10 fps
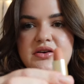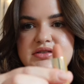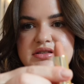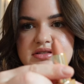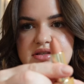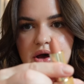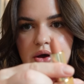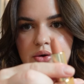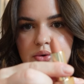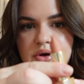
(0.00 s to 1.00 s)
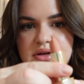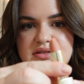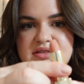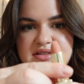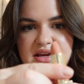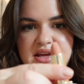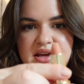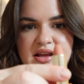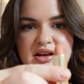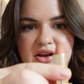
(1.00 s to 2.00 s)
are so
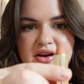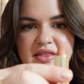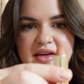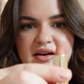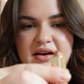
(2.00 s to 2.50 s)
stunning, like look at that